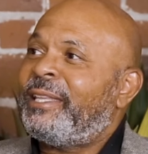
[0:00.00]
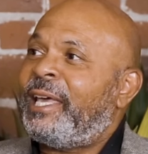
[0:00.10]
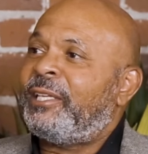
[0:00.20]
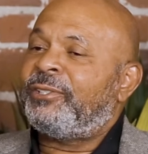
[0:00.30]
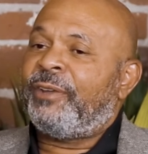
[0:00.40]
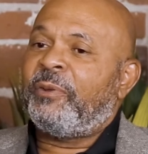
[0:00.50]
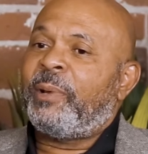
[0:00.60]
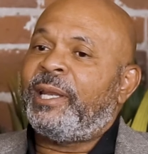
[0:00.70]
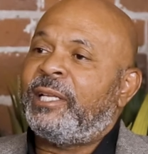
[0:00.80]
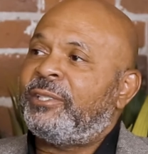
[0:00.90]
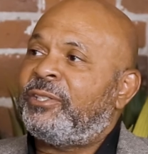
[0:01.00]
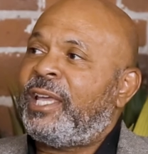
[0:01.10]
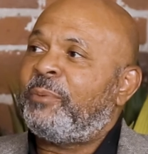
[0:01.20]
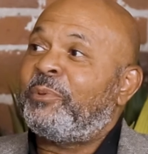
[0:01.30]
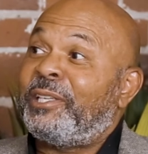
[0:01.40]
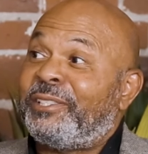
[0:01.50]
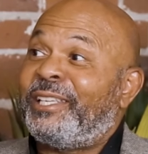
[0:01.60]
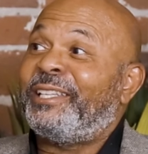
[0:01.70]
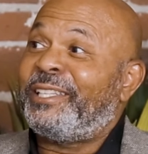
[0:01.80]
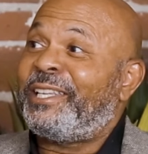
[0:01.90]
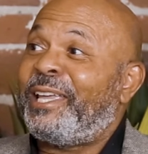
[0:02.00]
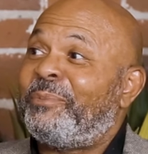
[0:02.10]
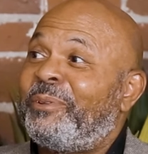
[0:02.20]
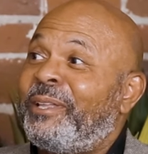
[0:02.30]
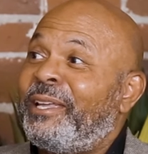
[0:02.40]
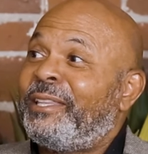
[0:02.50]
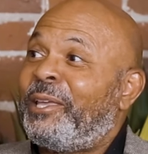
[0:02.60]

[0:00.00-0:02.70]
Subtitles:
That is, everybody gets a table. They sit at the table.